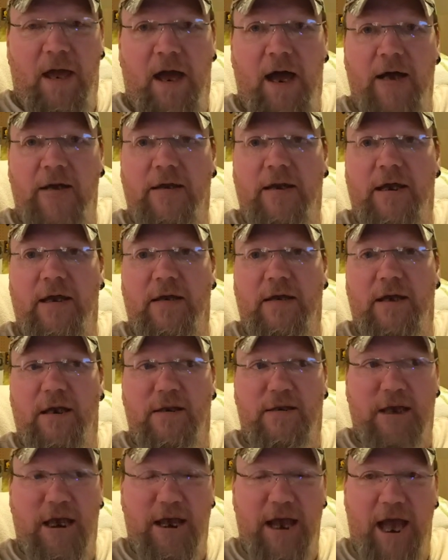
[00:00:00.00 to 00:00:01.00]
and then
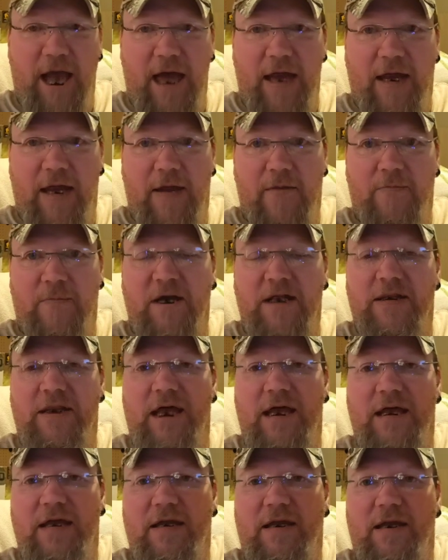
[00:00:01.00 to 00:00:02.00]
they had it, but
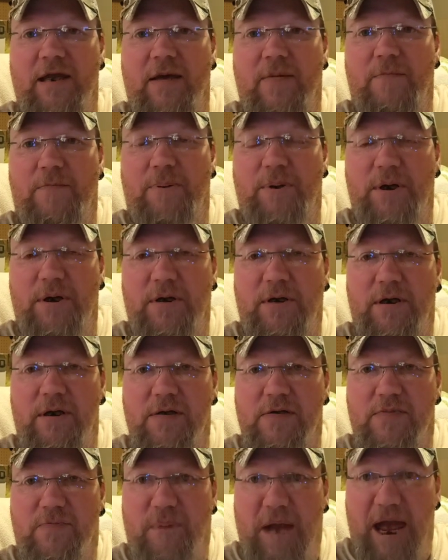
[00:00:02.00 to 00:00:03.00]
they ended up putting
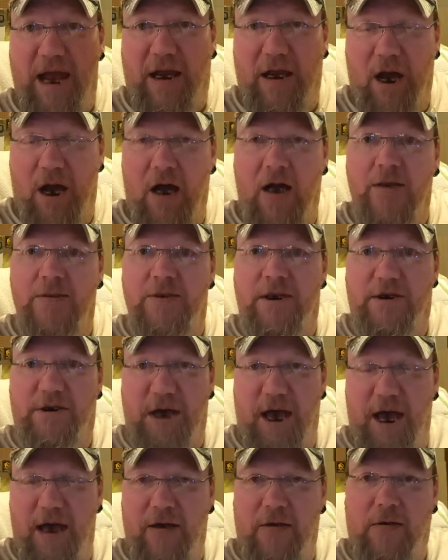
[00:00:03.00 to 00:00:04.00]
us back on the
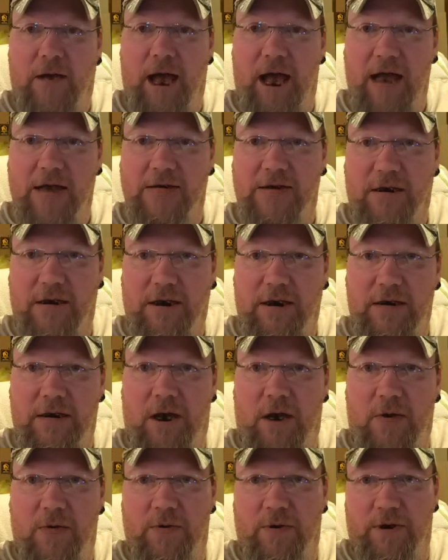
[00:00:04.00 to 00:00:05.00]
title as a lien
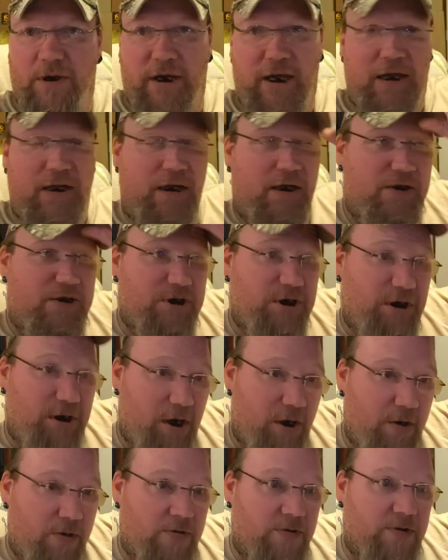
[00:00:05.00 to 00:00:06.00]
holder again. And she
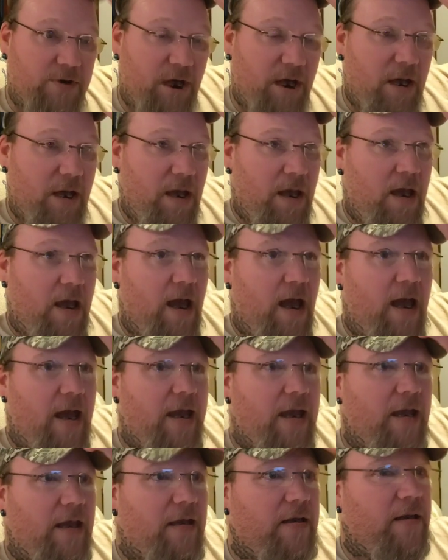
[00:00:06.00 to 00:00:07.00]
goes,
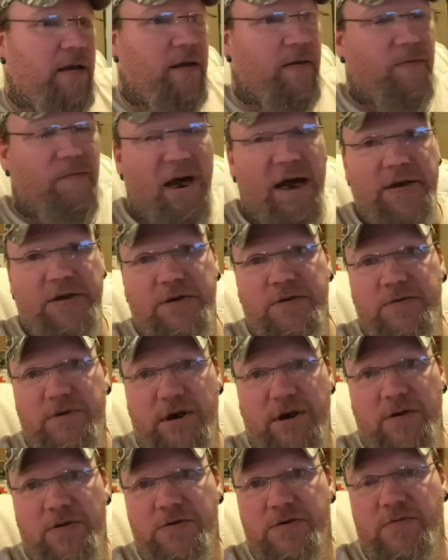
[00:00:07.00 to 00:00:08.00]
in my 2
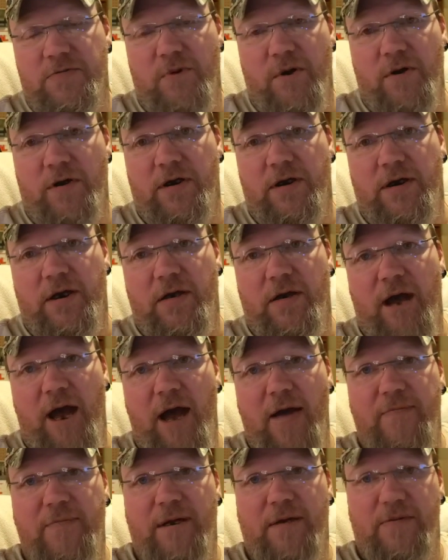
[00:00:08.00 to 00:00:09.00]
years of working here,
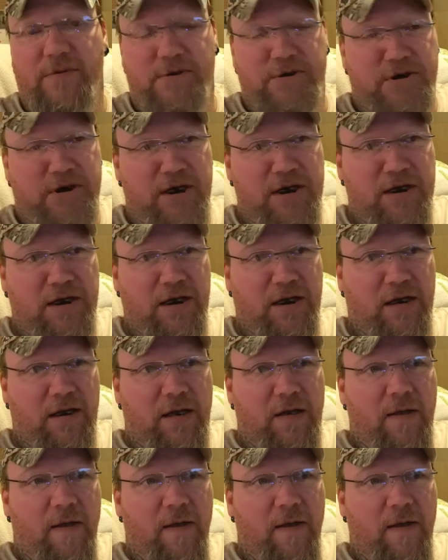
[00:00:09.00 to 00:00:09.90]
I've never seen it.